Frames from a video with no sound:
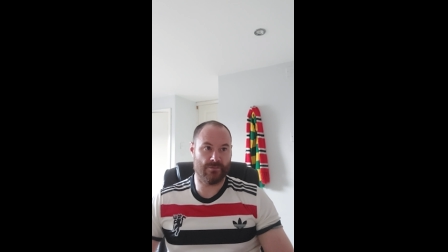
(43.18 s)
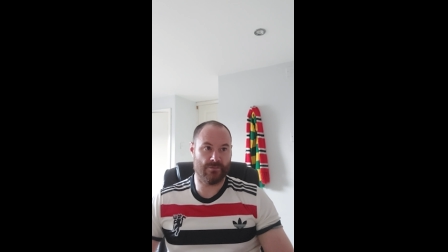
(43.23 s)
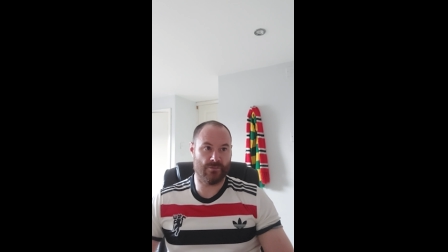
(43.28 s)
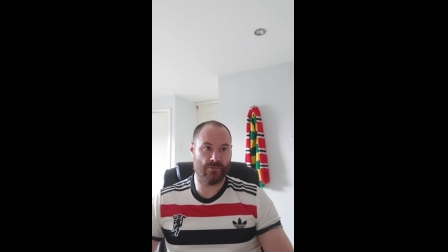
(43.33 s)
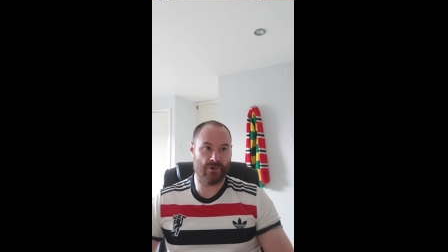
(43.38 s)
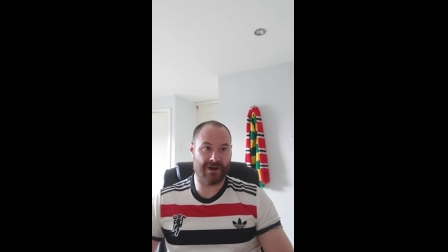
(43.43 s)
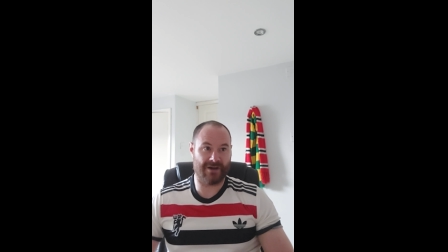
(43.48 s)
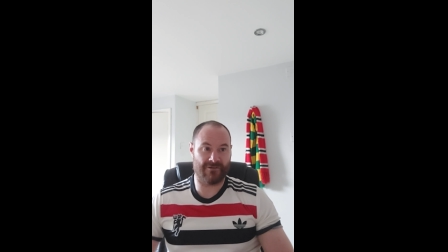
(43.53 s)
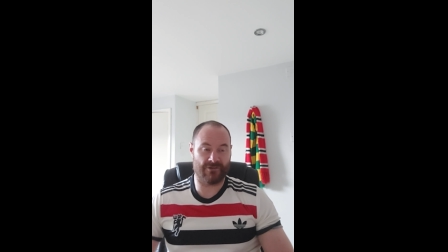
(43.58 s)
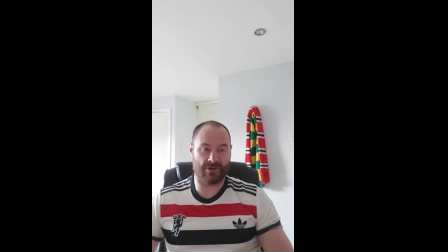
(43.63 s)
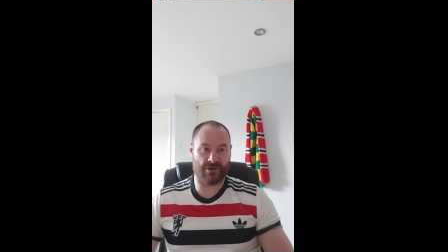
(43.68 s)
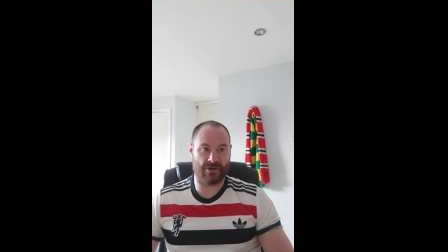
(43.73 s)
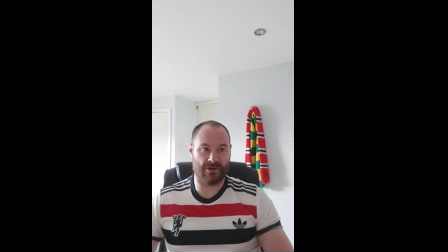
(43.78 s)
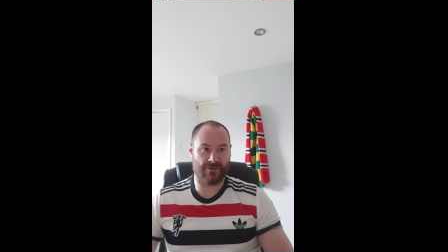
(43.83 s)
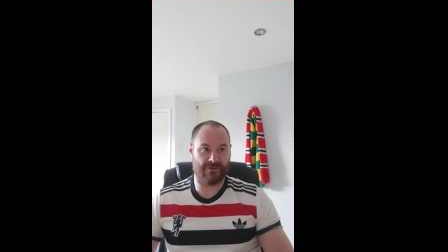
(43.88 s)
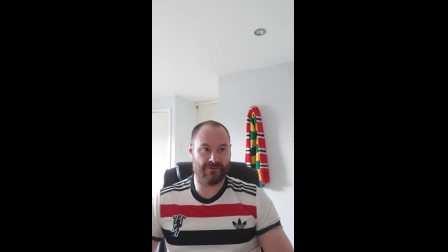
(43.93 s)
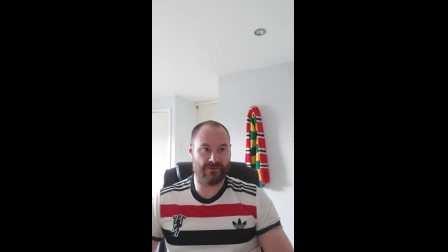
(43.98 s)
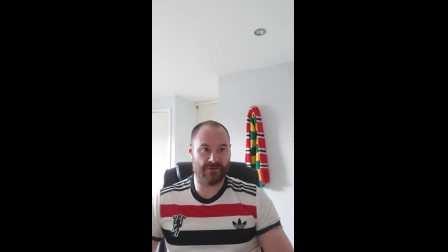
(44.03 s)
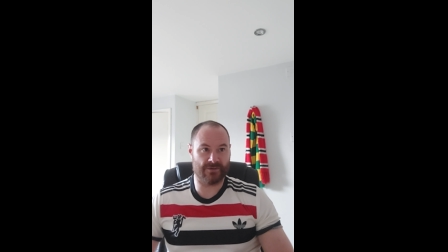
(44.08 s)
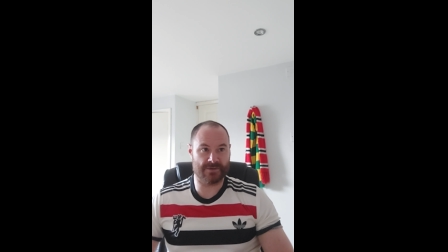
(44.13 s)
We haven't got the
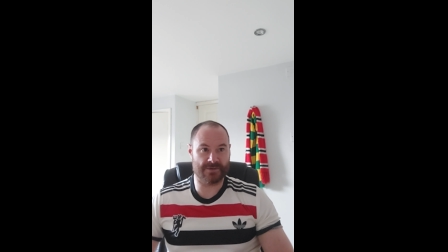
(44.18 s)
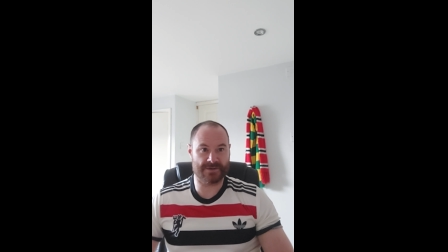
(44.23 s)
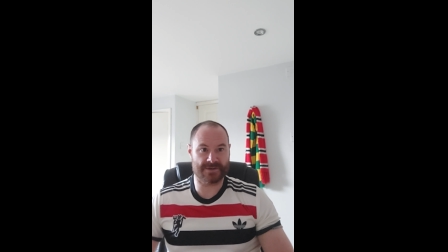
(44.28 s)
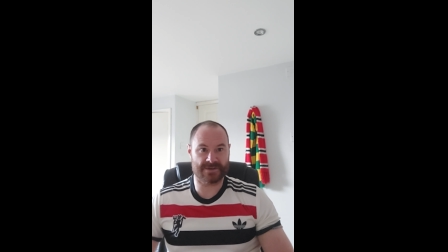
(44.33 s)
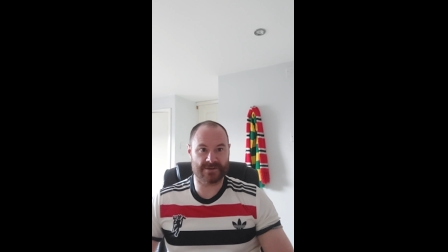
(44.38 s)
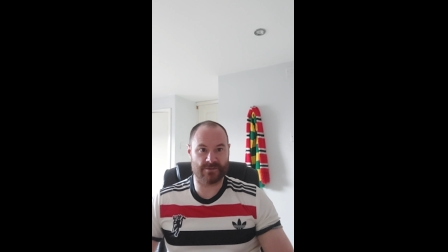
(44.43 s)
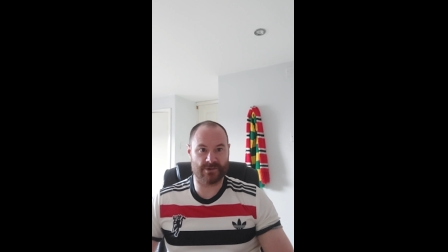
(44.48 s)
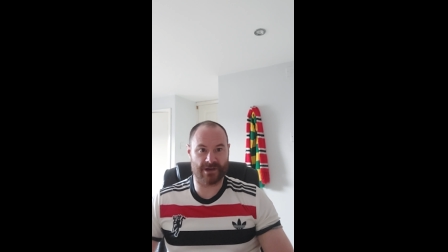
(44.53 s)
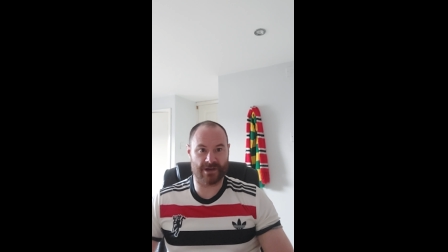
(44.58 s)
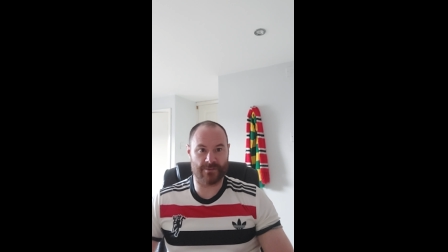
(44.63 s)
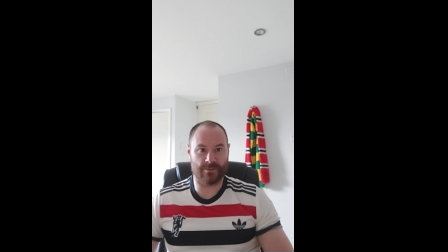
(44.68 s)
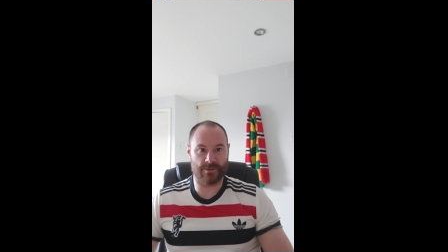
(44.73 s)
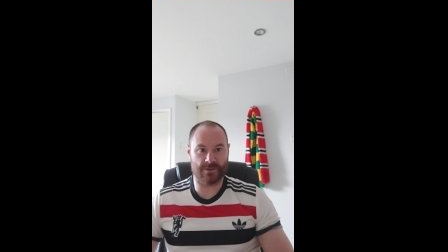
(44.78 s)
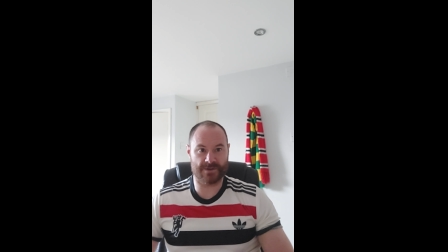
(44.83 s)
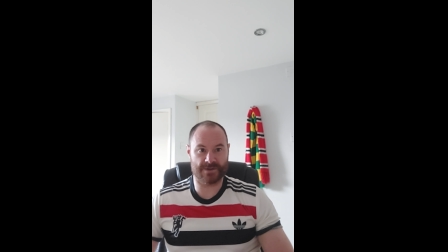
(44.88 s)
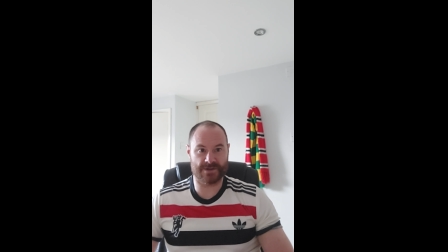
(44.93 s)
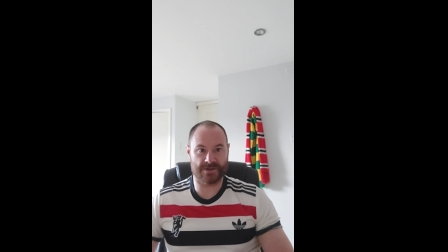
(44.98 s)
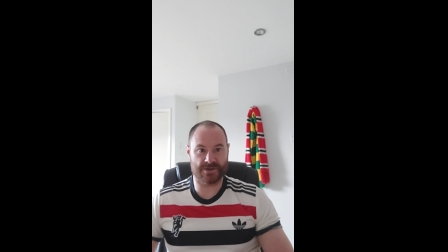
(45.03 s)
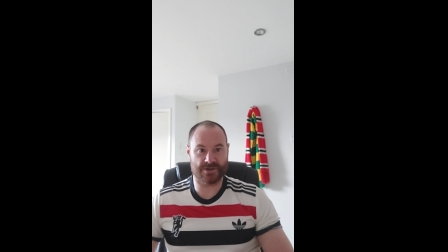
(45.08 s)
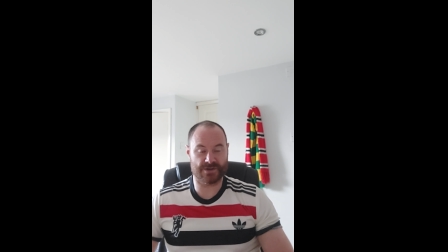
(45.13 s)
funds to be able
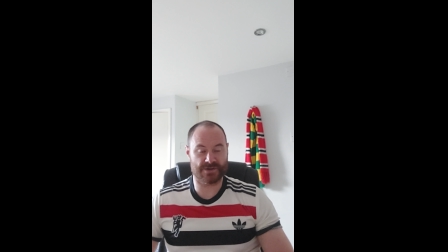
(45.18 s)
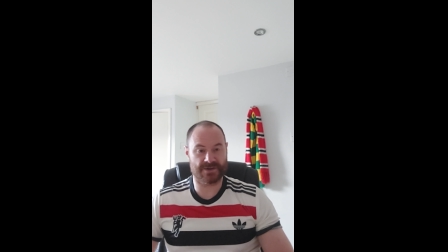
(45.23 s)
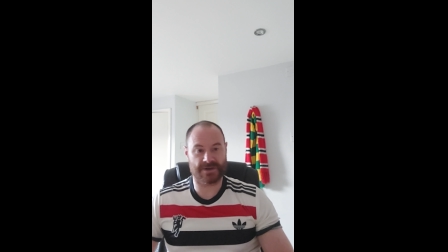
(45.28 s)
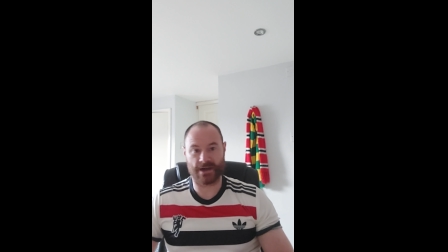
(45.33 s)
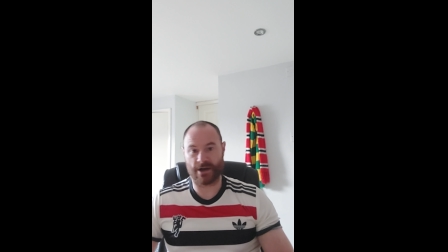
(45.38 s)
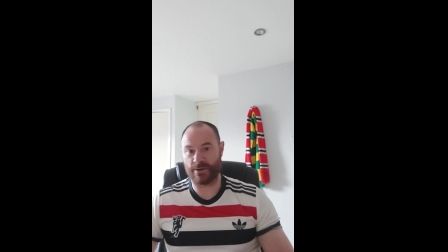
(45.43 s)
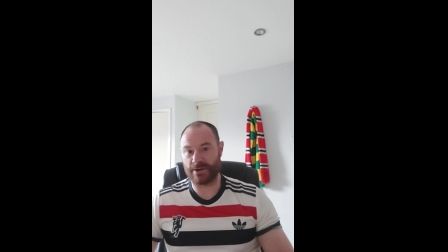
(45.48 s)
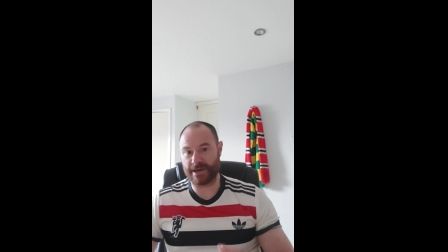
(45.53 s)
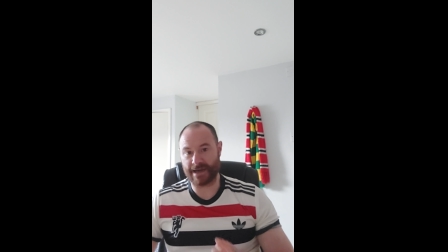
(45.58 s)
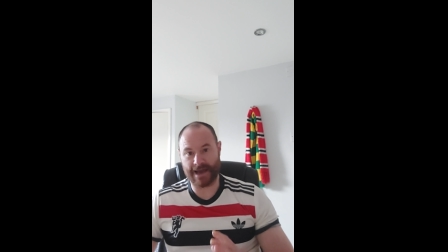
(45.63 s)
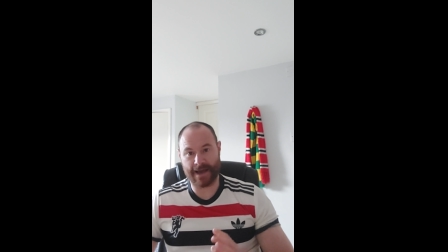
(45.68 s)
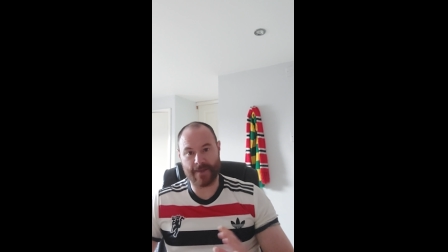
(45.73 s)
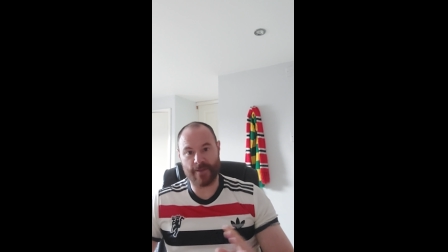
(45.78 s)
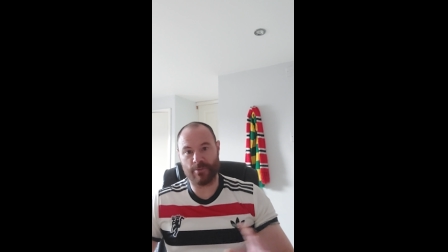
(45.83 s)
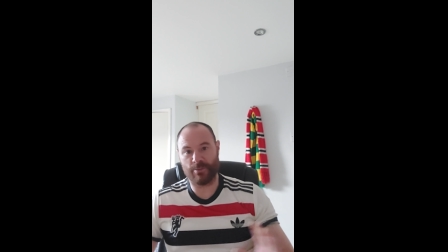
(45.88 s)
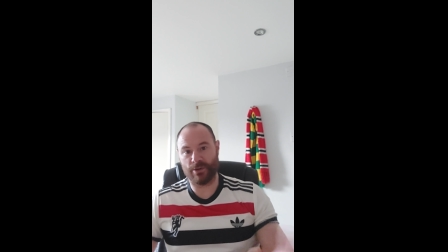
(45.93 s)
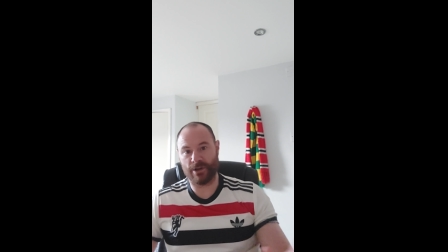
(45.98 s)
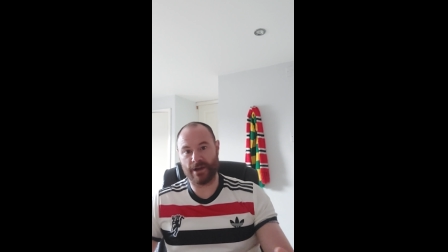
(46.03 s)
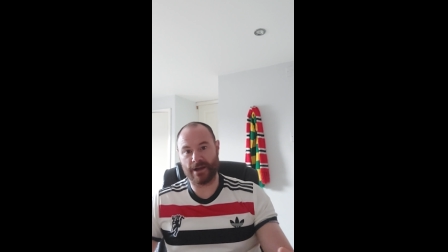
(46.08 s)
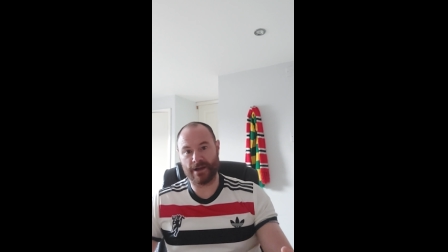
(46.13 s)
to just go and get the
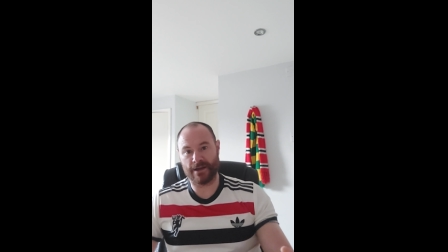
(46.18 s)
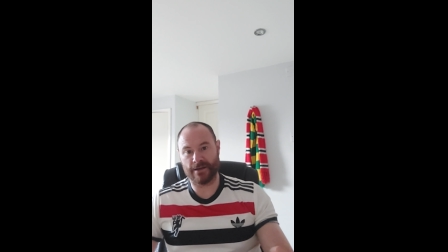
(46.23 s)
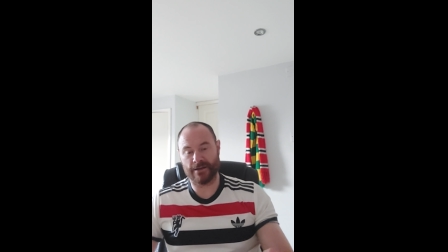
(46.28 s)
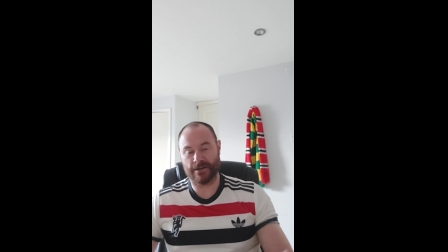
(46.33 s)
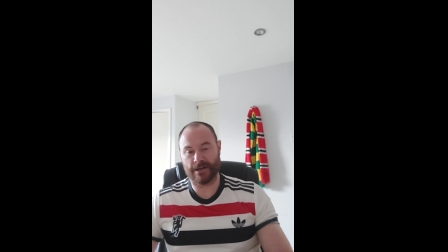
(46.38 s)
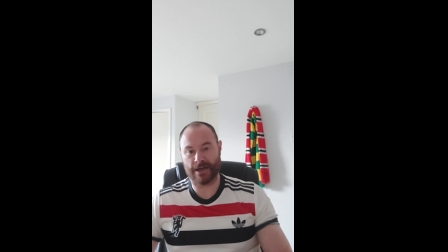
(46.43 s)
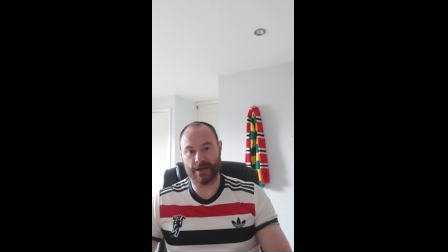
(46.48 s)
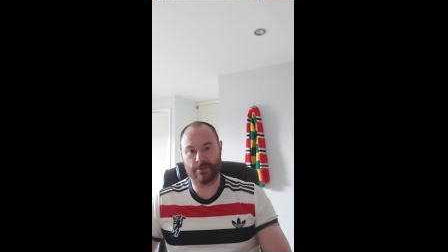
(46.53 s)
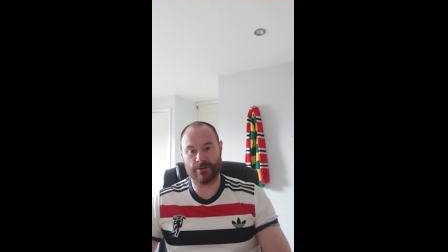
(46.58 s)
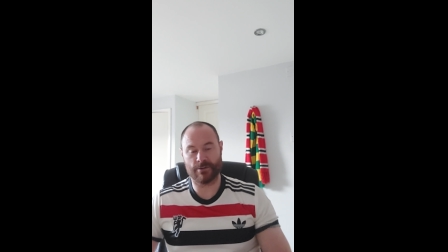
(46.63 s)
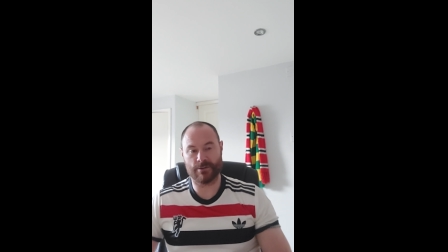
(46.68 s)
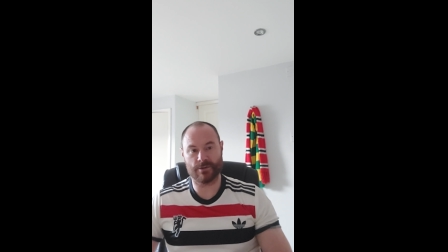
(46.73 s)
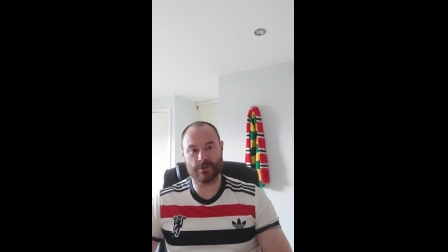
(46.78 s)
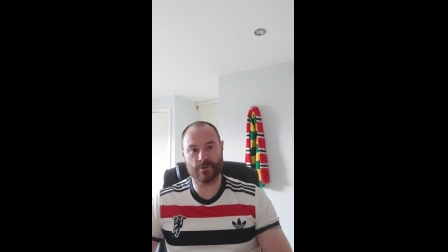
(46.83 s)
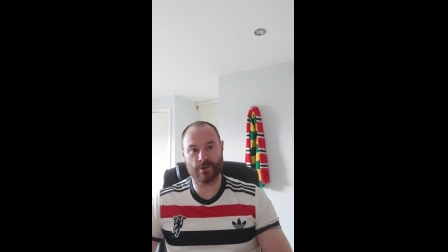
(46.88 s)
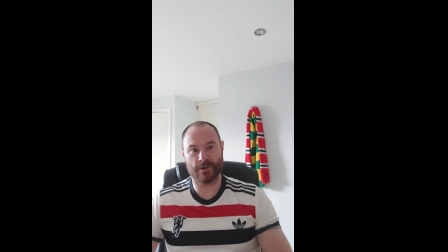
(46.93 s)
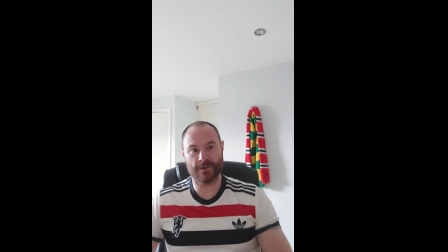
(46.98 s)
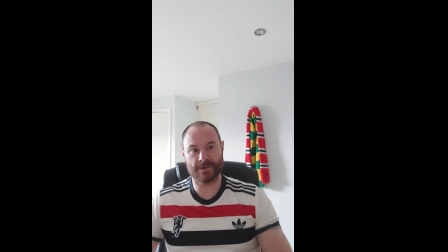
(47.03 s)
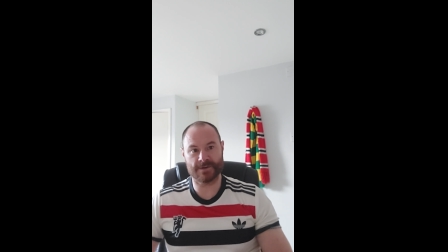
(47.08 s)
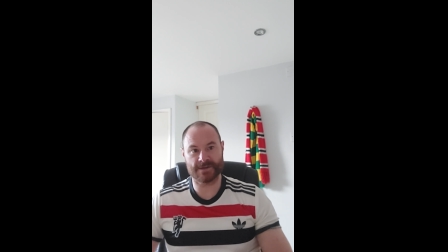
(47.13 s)
player like we would
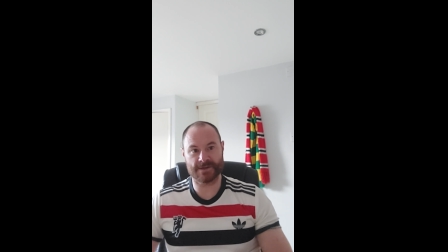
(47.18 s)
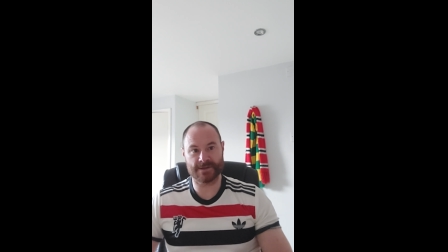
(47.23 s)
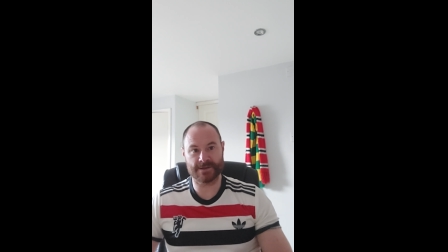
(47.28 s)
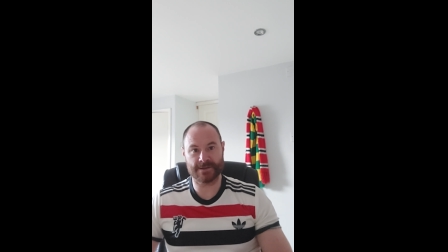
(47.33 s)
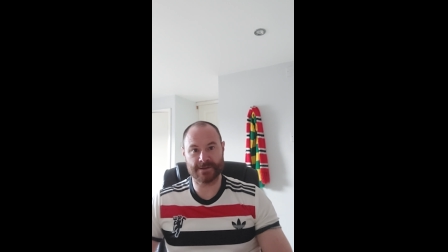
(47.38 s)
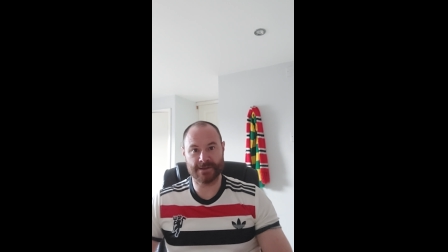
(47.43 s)
want to.